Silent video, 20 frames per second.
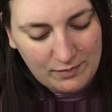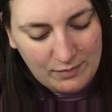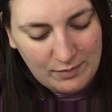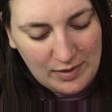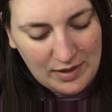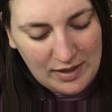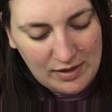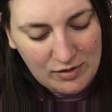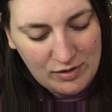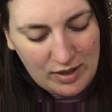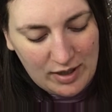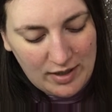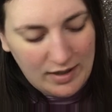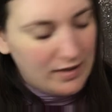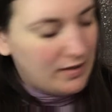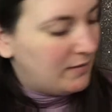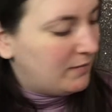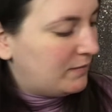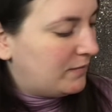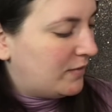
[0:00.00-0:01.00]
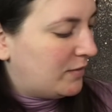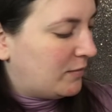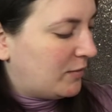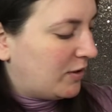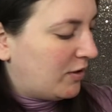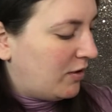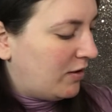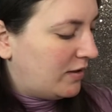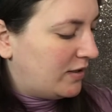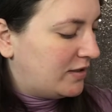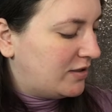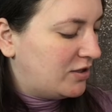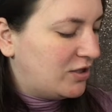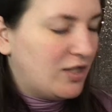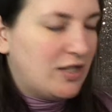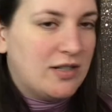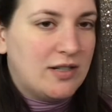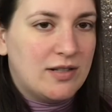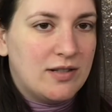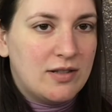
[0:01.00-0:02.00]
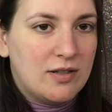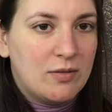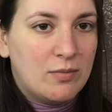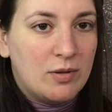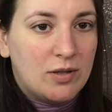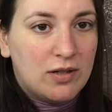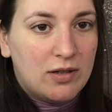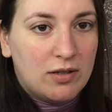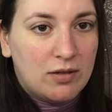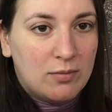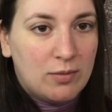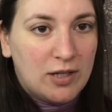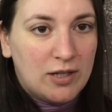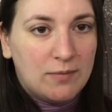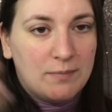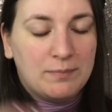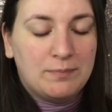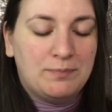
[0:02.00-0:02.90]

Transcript: But I tried it. Look at all this genius. I put a little bit.